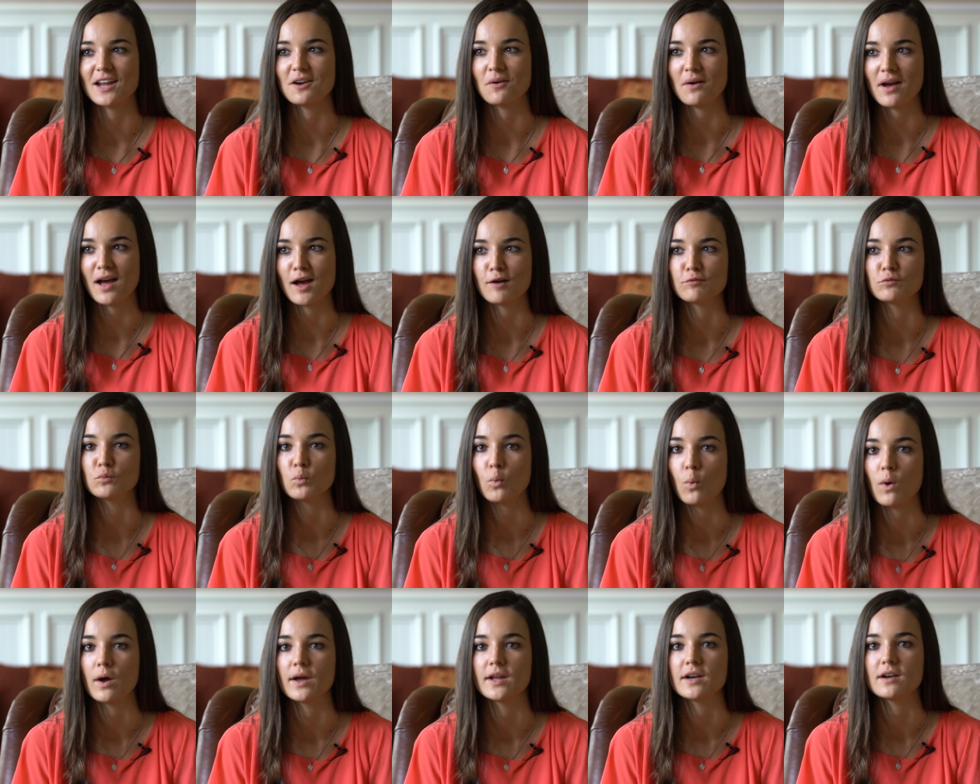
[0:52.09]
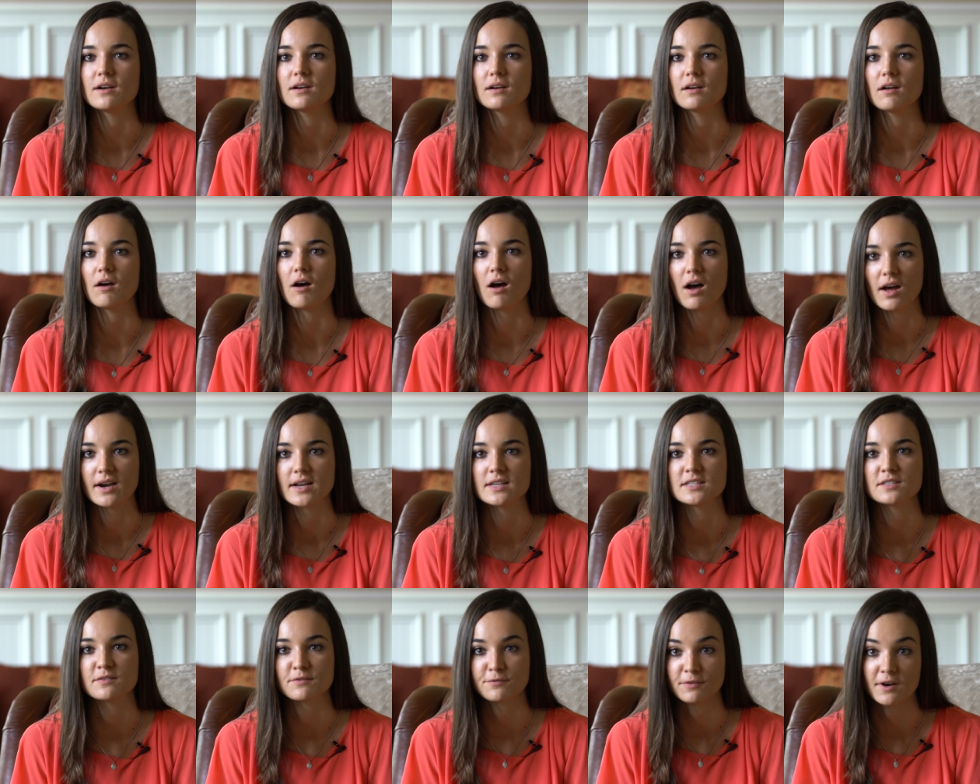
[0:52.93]
I don't have one
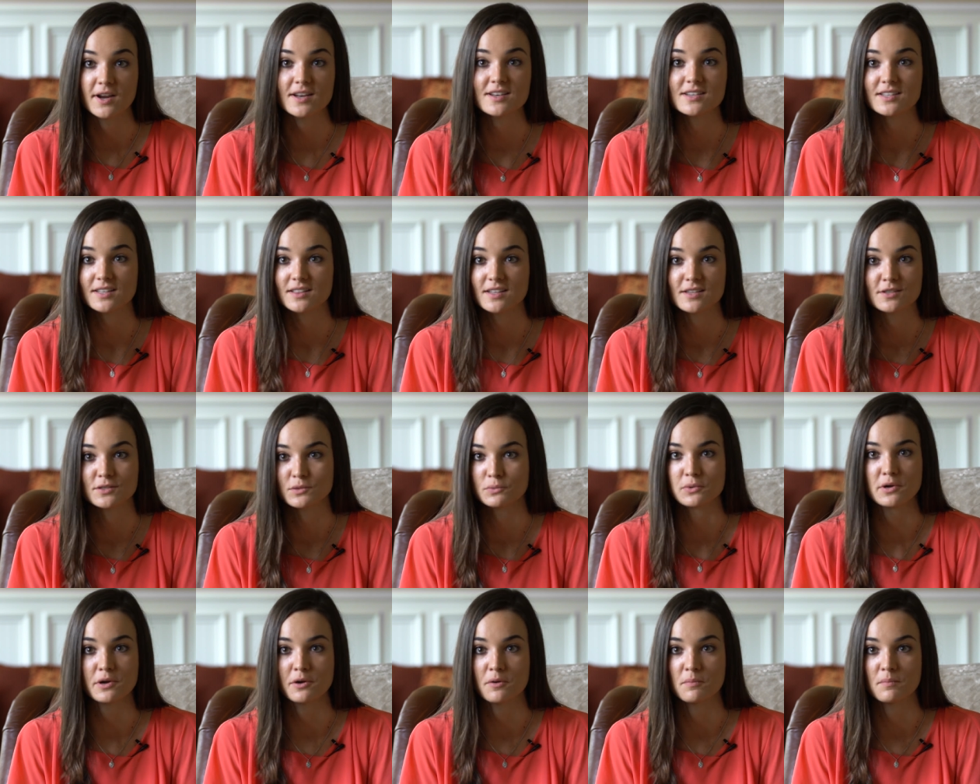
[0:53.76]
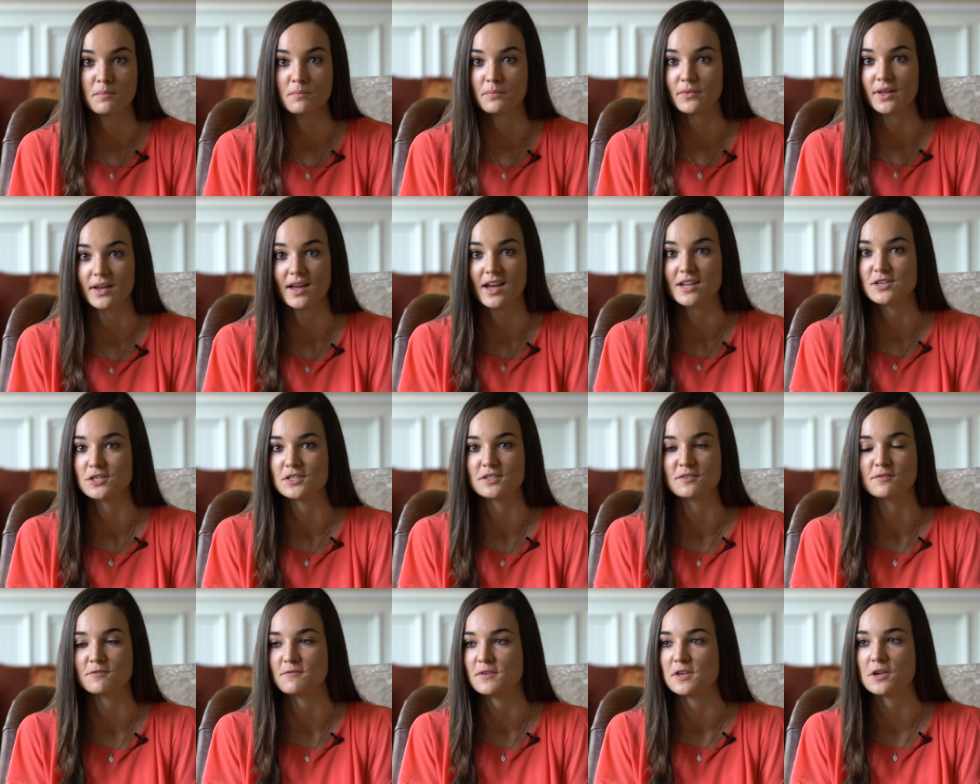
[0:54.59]
honest friend in this room. Like, I
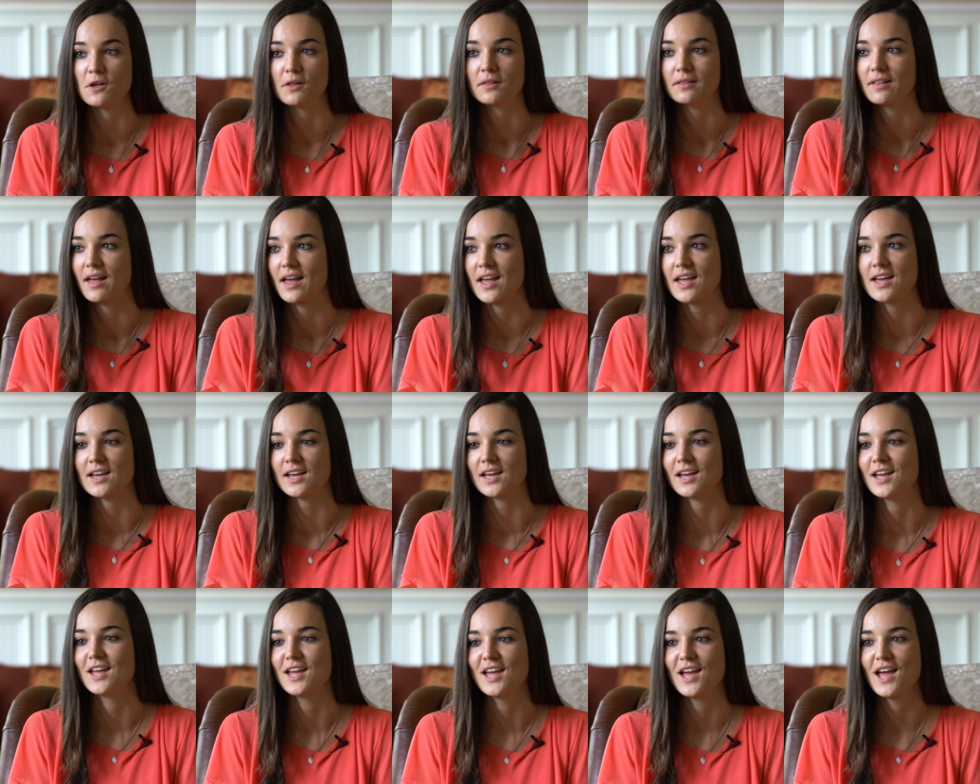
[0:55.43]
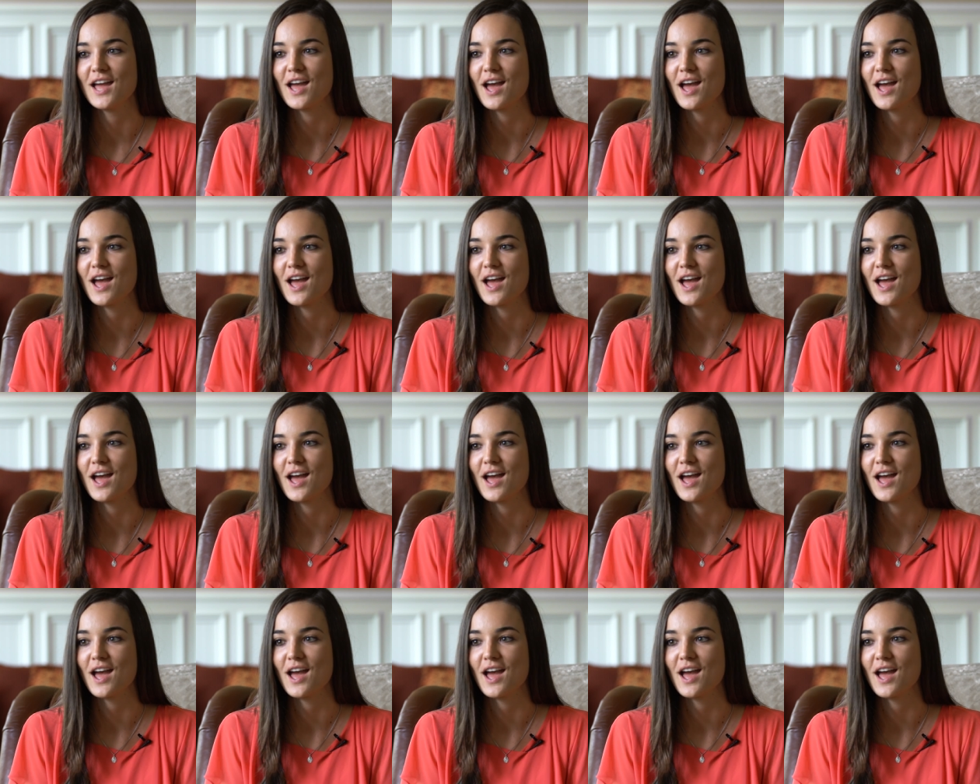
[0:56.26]
just feel like